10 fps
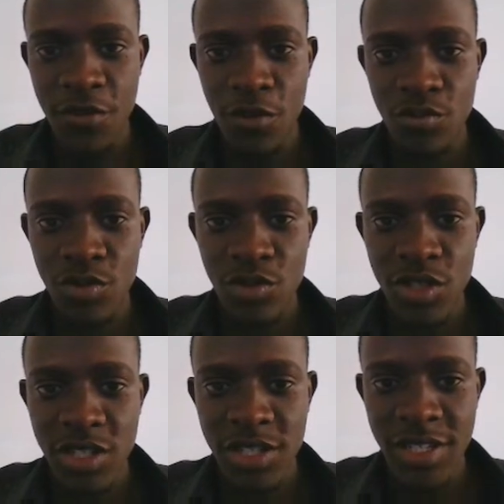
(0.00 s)
from
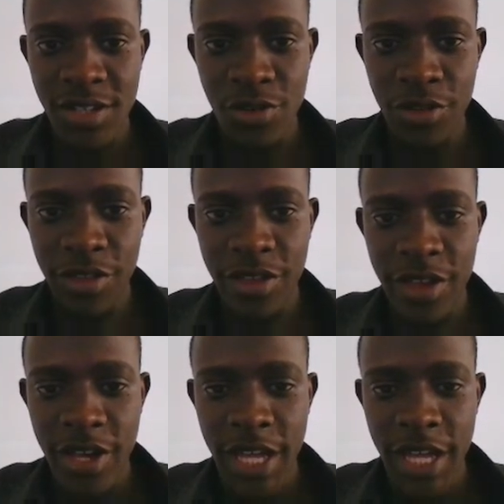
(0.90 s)
both,